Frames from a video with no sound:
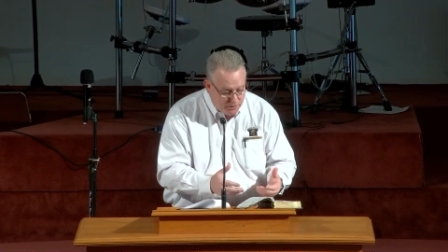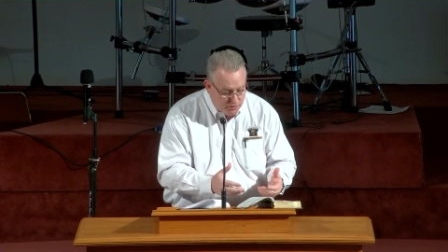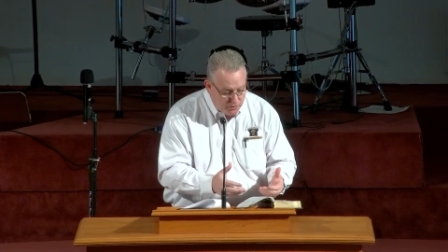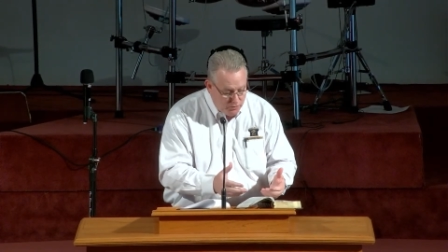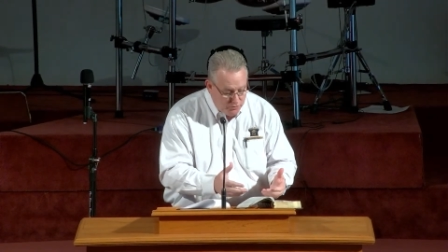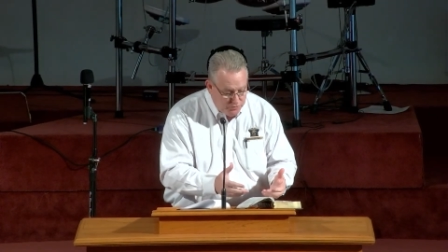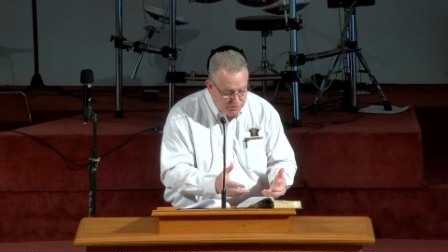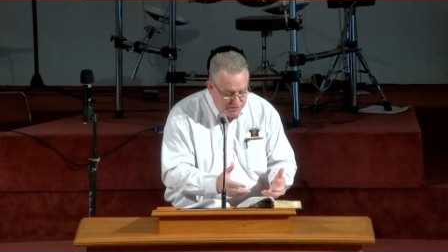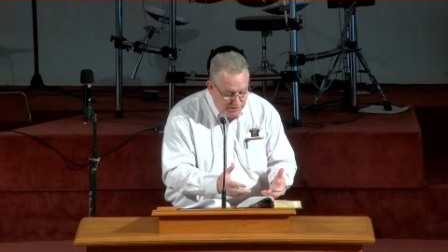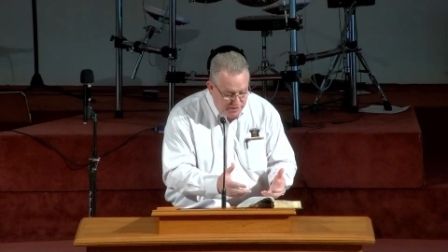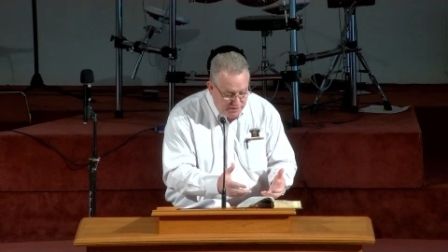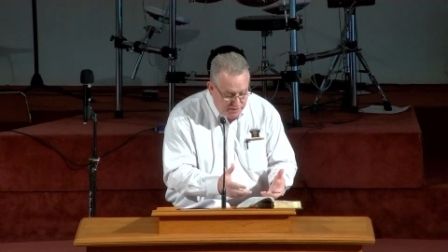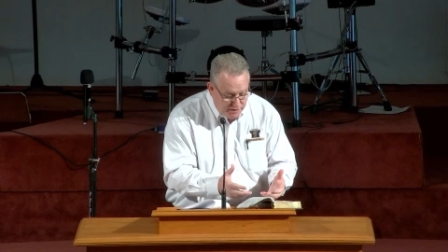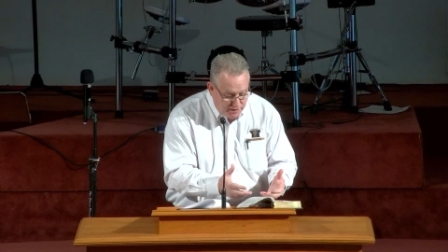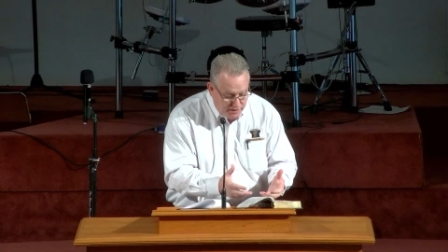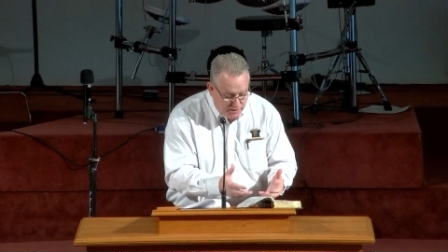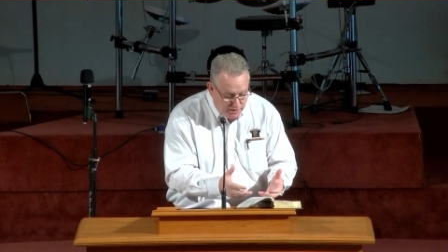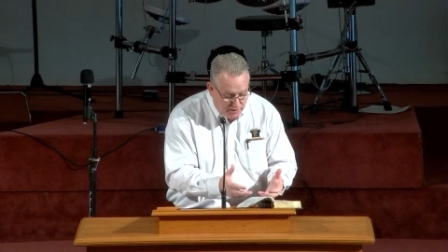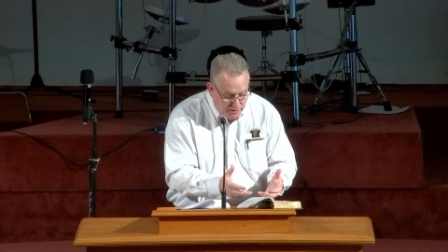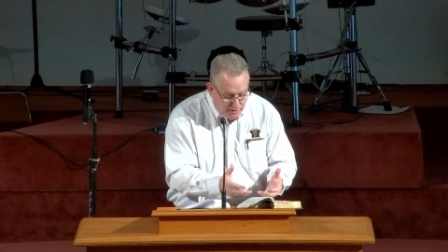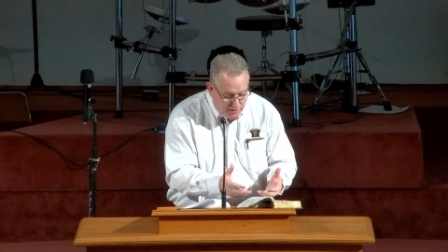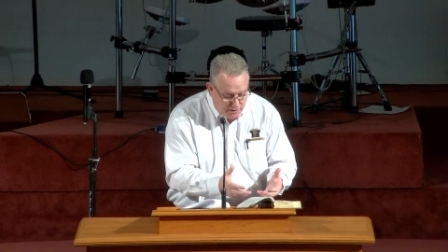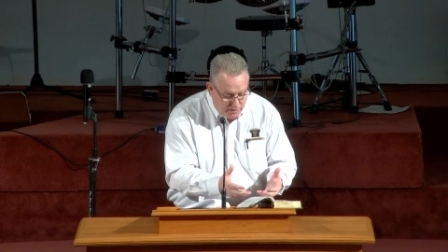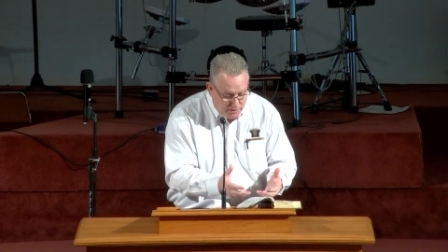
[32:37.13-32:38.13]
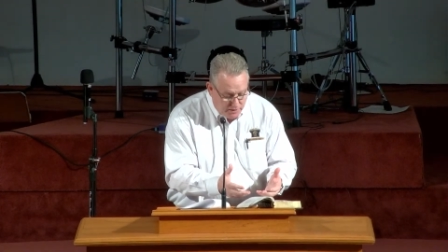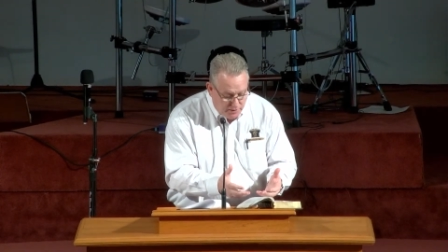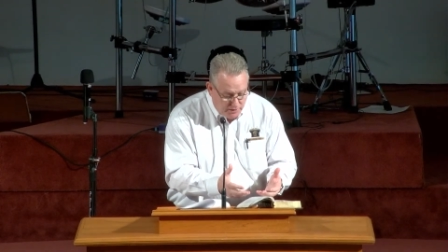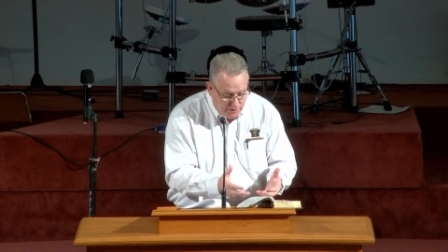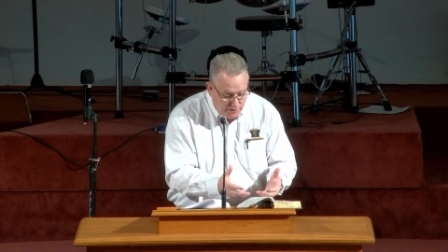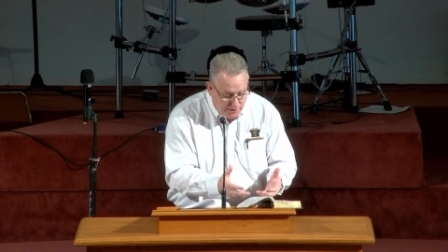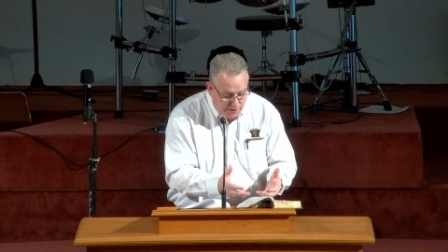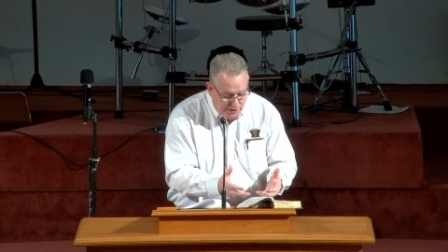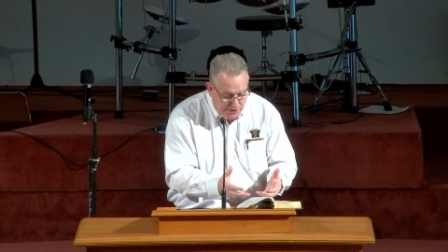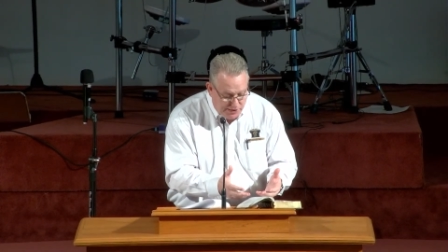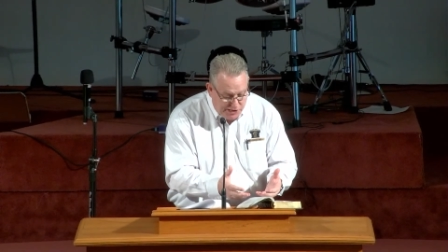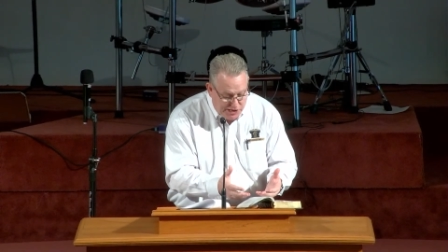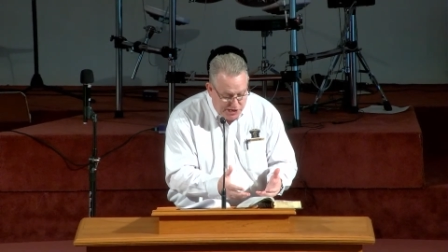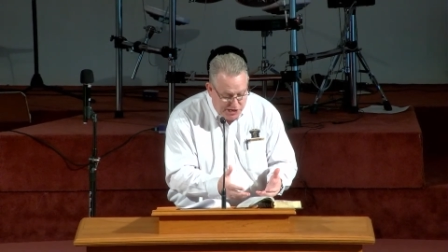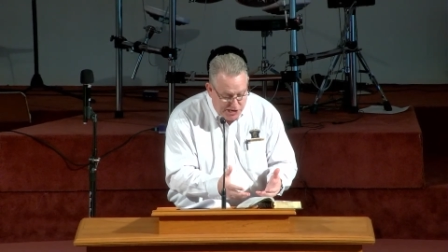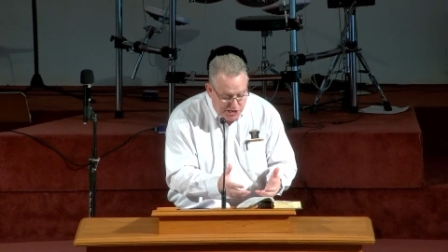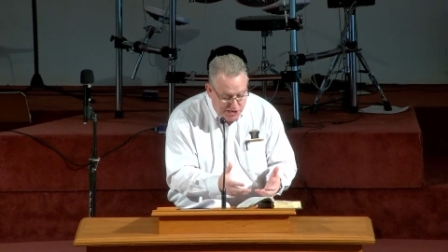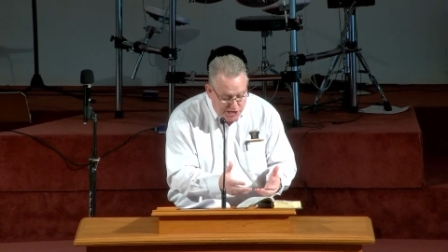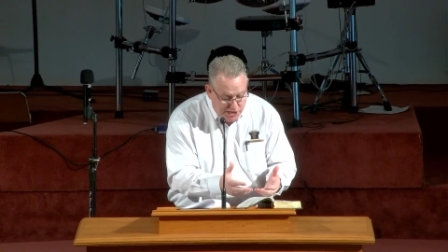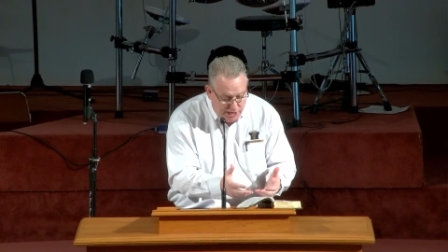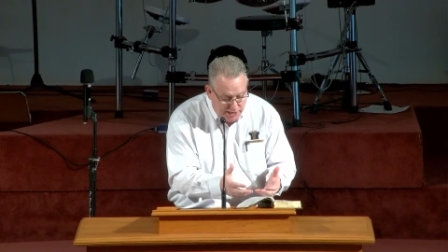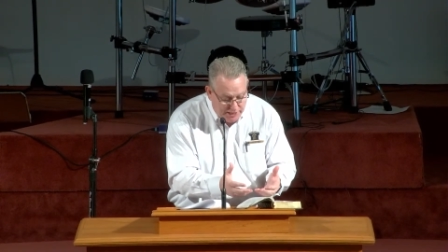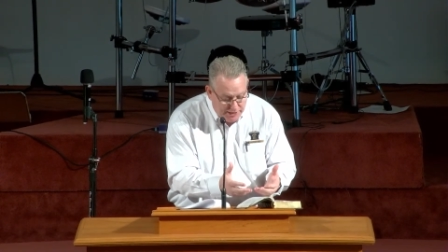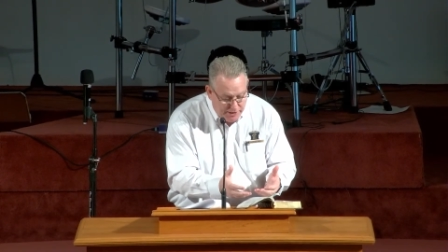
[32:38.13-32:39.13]
You see,
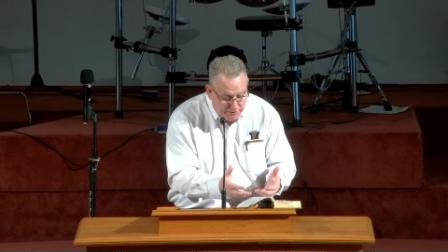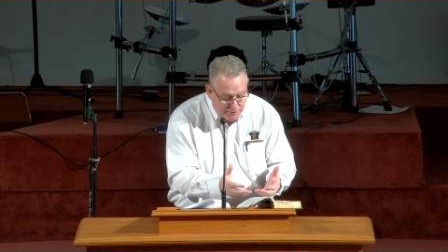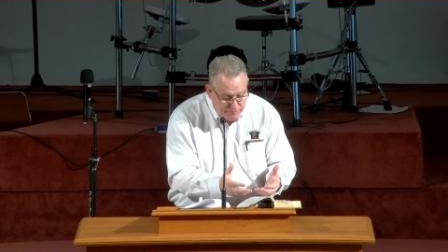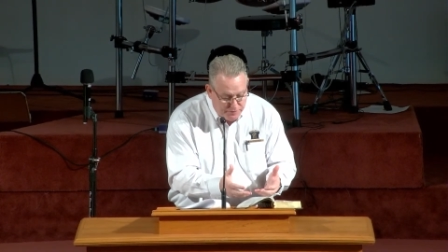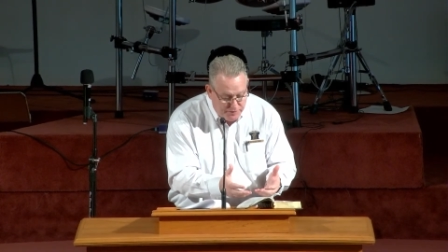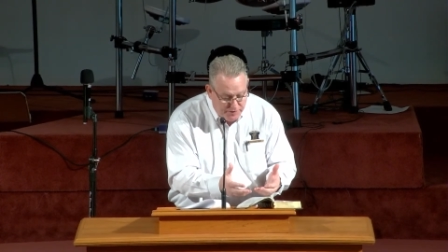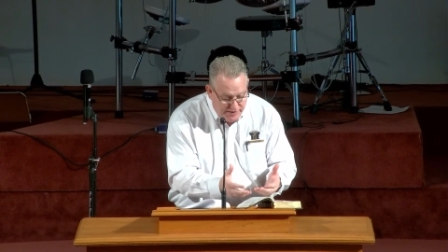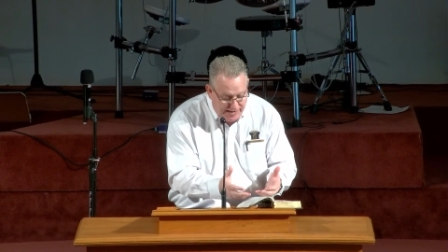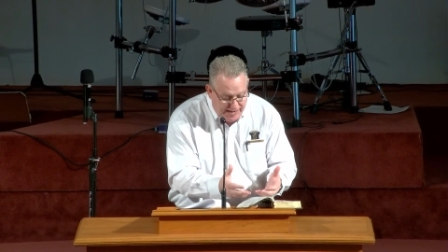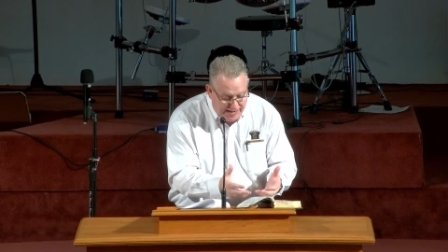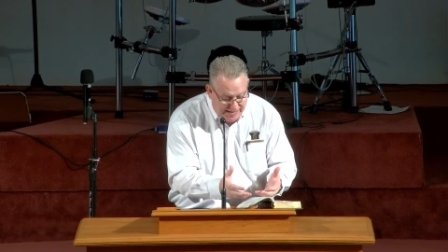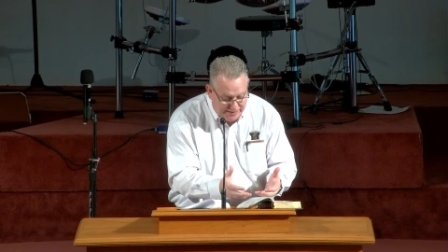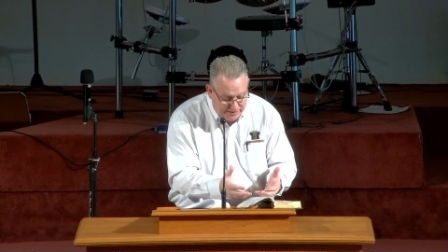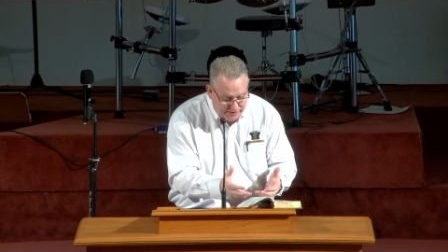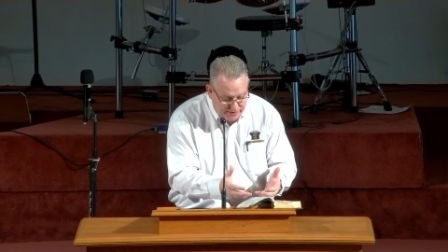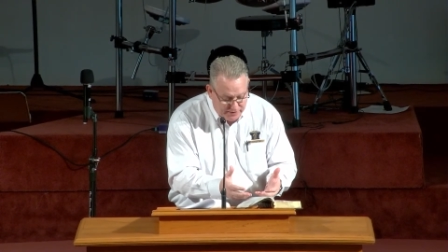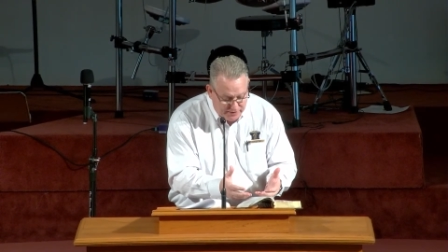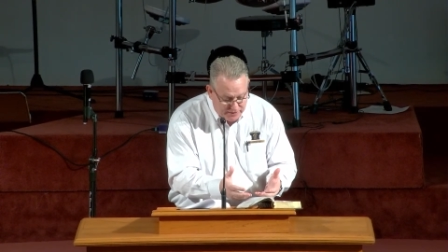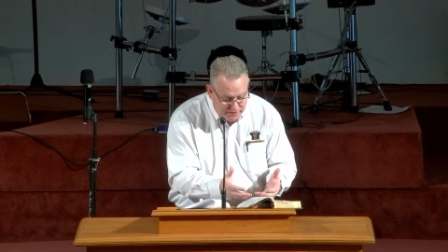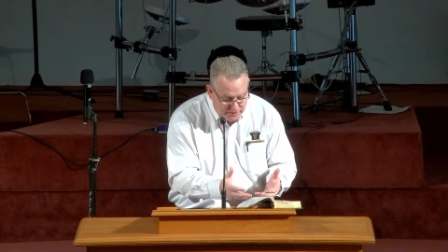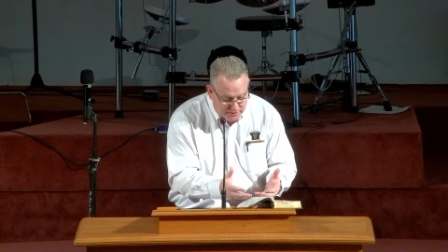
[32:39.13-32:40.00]
none of that